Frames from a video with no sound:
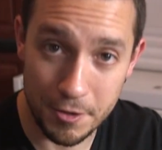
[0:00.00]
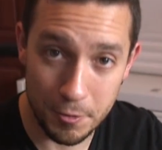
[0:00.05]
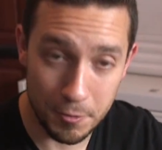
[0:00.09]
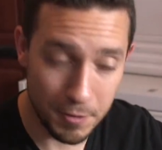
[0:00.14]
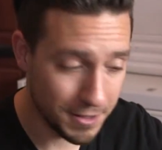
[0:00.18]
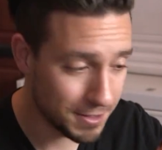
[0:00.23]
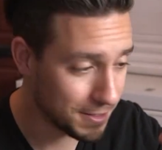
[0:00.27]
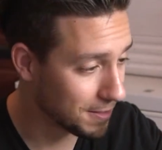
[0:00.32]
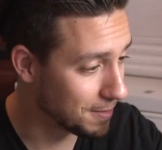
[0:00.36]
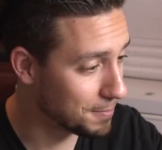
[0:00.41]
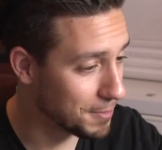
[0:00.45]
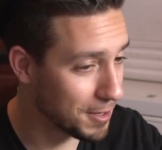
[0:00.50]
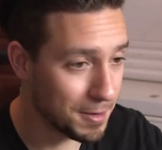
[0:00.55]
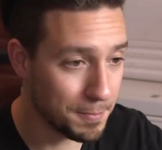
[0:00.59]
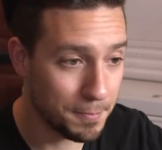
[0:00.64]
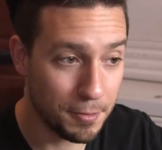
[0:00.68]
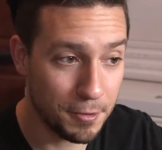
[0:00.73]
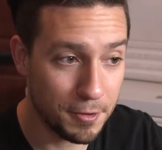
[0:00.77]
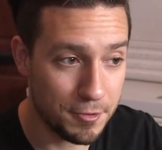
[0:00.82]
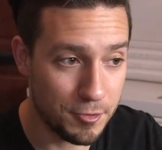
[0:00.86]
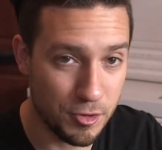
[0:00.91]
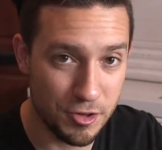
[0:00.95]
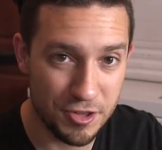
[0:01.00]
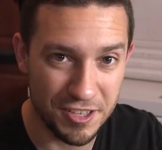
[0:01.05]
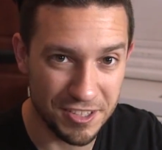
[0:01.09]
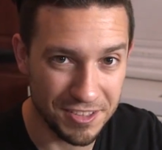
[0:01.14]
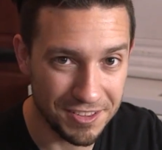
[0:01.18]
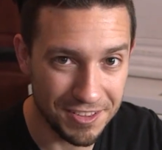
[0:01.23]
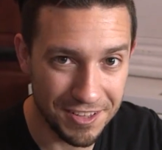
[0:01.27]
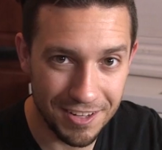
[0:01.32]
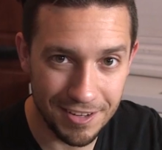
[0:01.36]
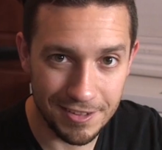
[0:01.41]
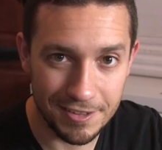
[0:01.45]
quick, I'm gonna put just a
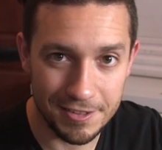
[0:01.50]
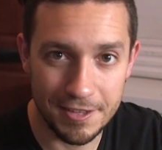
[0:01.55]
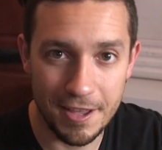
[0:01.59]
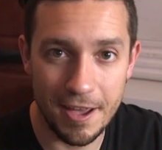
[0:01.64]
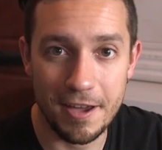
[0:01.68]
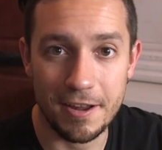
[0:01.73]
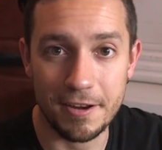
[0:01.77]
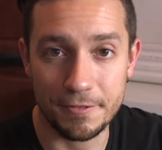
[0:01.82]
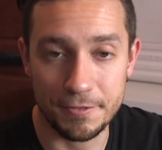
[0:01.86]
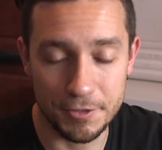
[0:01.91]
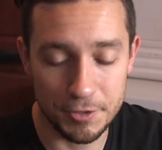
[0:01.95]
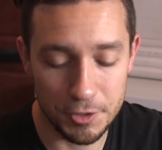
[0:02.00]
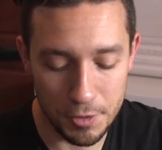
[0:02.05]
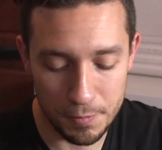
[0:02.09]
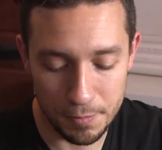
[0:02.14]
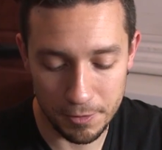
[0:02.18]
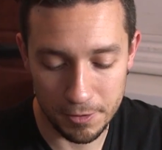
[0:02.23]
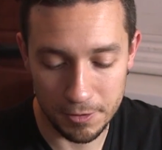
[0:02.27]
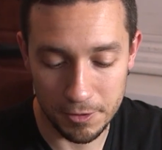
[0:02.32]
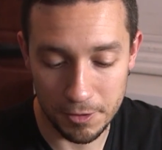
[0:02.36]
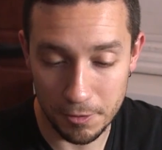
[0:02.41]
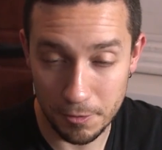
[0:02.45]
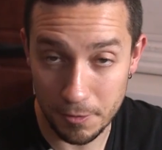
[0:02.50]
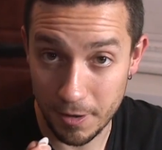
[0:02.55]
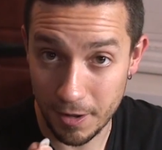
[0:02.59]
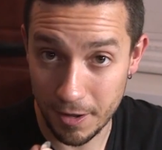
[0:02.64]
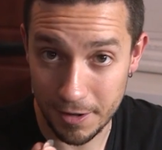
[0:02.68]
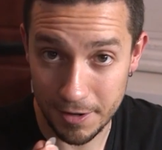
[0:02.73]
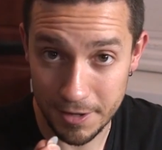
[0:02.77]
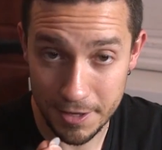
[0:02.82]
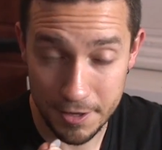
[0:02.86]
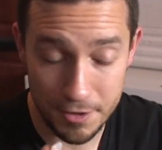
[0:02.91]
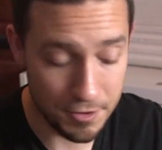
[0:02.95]
little dot of super glue
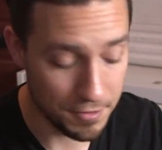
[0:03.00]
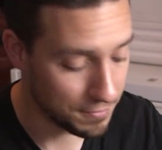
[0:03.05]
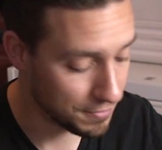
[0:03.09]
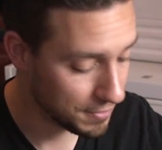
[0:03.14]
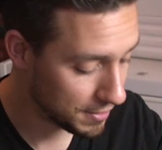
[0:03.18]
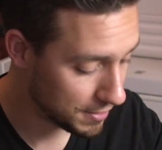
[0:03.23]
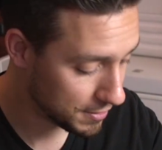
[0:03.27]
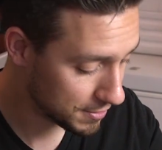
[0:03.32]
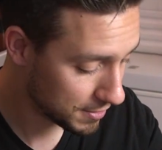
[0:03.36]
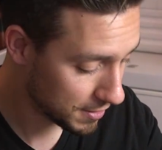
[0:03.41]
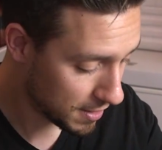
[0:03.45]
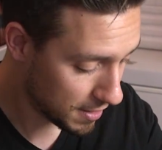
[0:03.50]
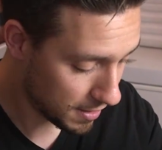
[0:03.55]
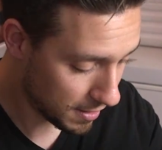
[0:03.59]
on each of these,